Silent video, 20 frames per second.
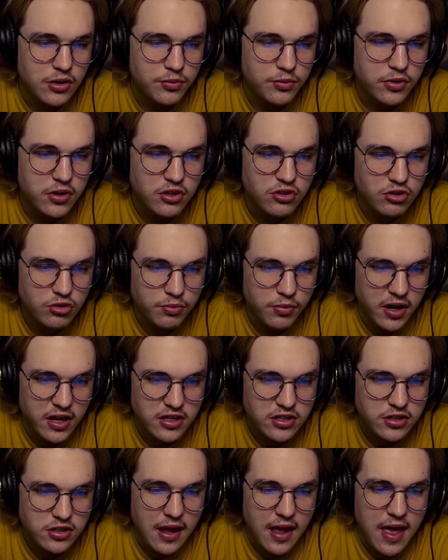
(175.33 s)
really do
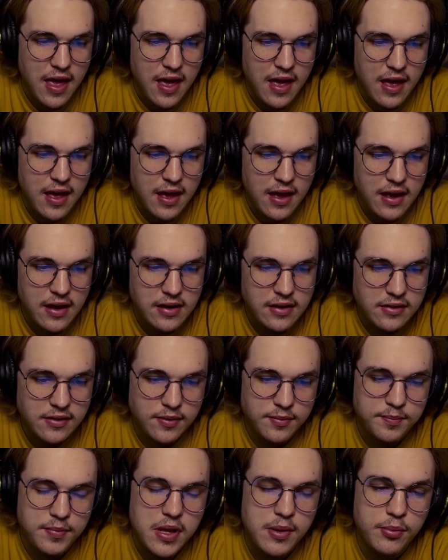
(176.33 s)
much.
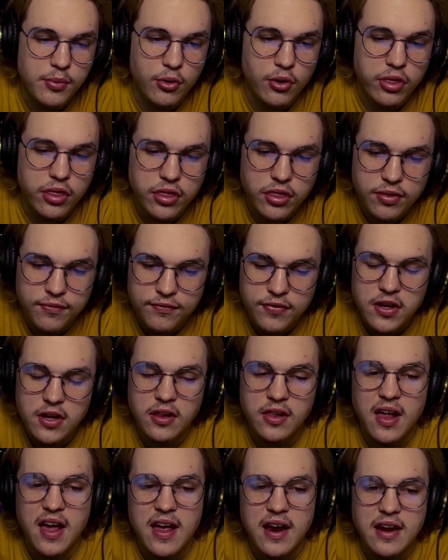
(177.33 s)
And people feel
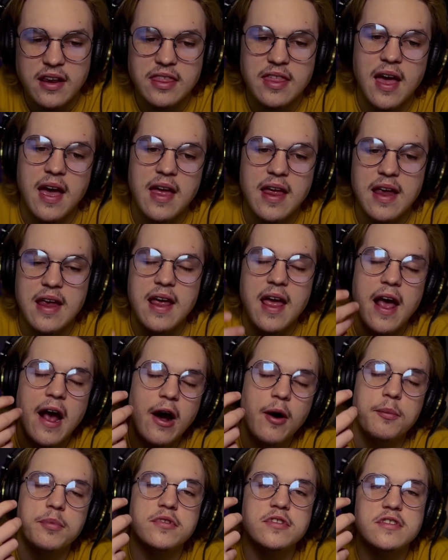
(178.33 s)
like that it
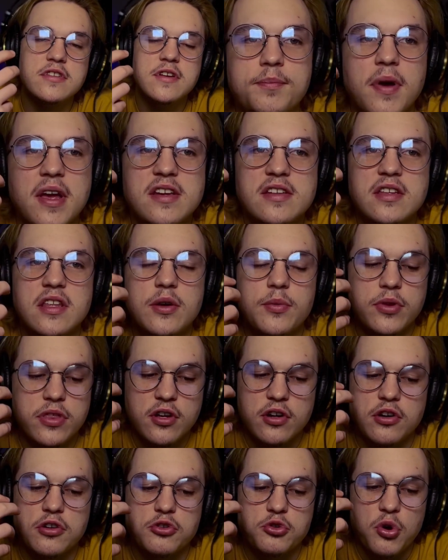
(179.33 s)
helps basically with
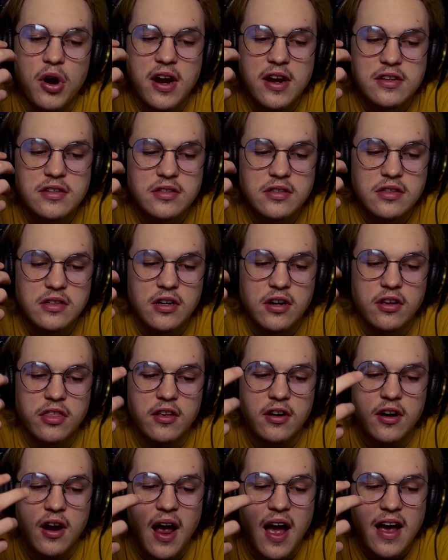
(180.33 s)
their dryness or
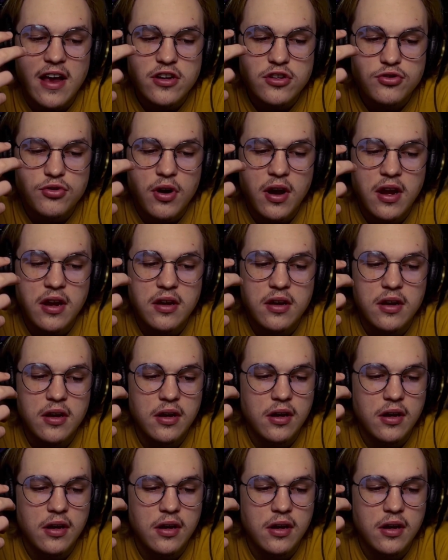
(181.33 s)
their eye strain